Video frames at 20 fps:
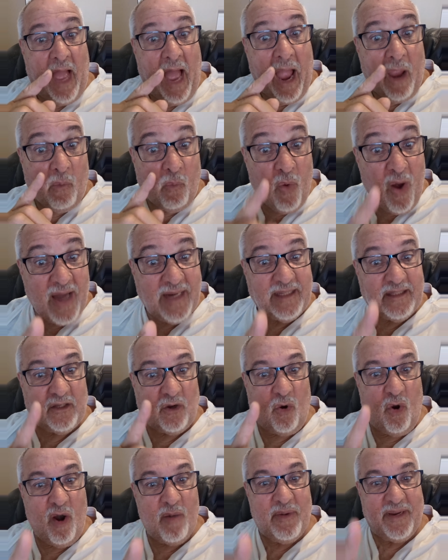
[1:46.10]
I wanted to
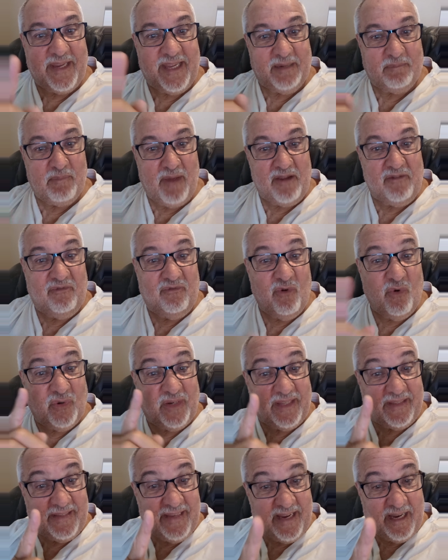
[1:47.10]
come and get my
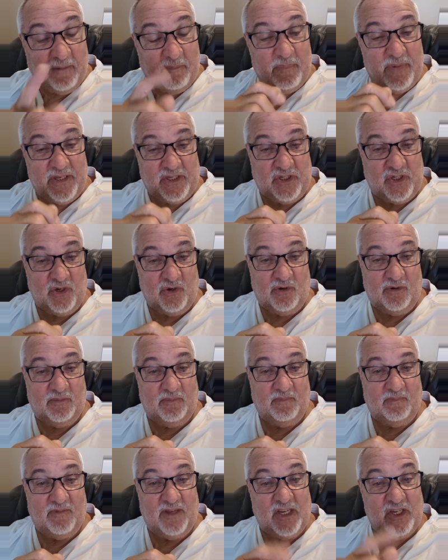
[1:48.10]
phone and take a picture
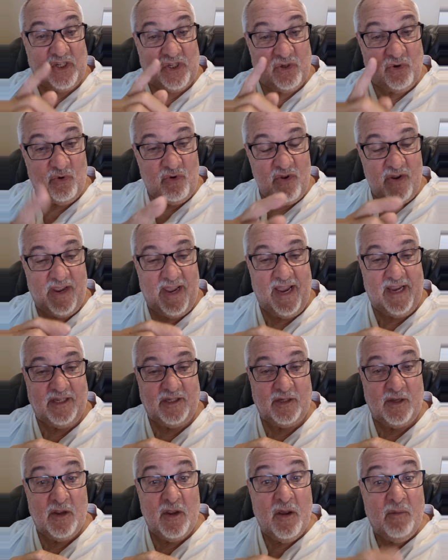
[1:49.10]
and show you
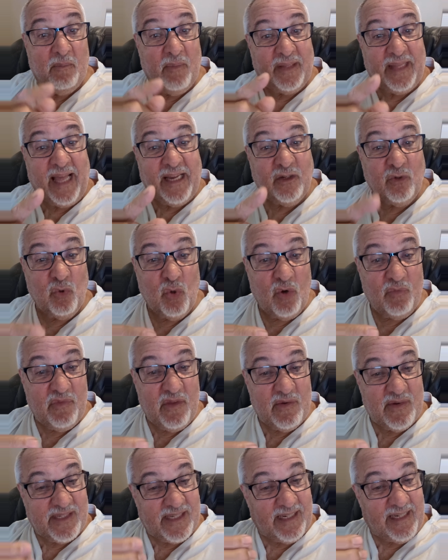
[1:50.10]
guys, but I don't know if
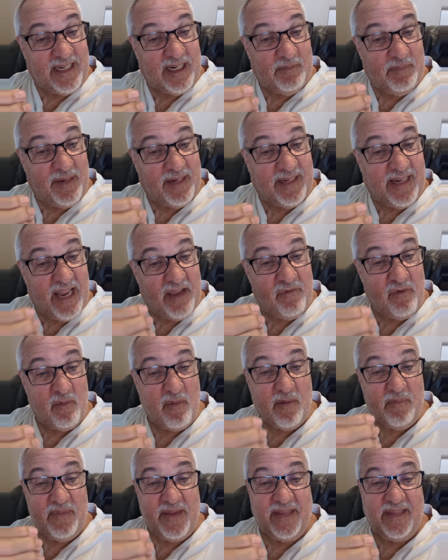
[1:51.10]
there was a little bit left from
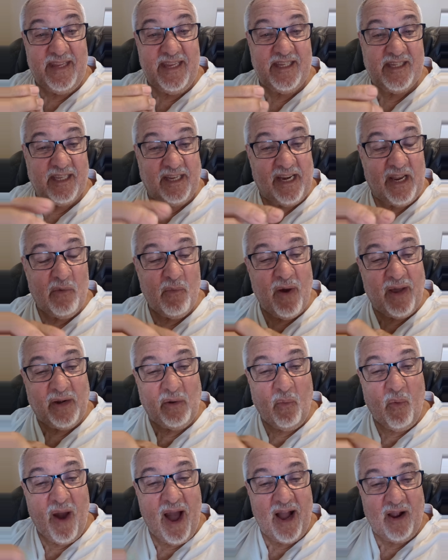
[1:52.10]
my BT, so I didn't want
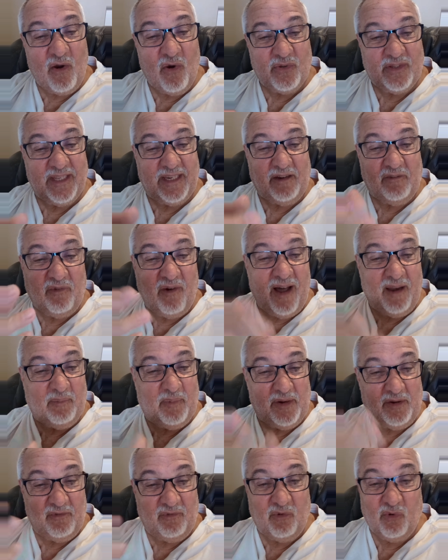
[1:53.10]
to walk out and fall
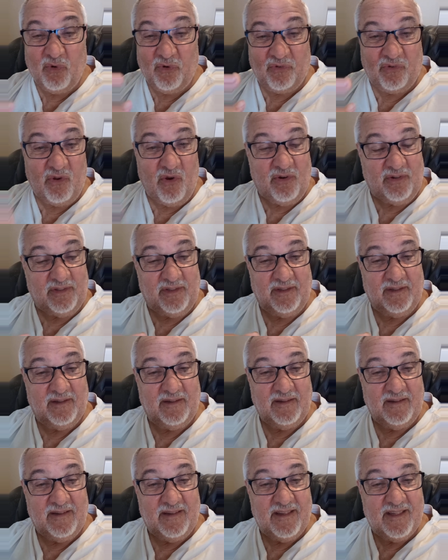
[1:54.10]
on the floor, Scott.
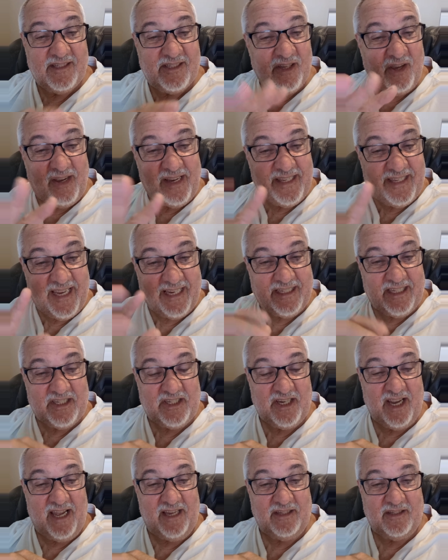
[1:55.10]
So I didn't take the
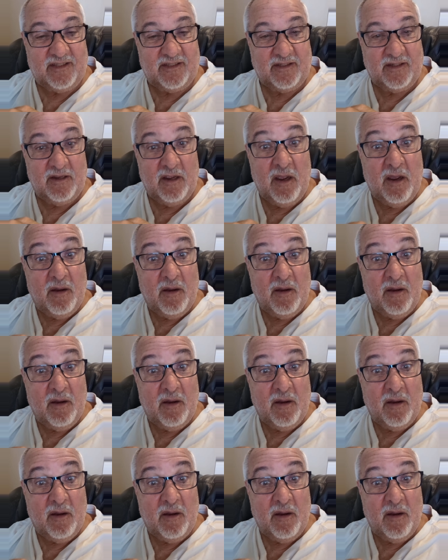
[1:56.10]
chance.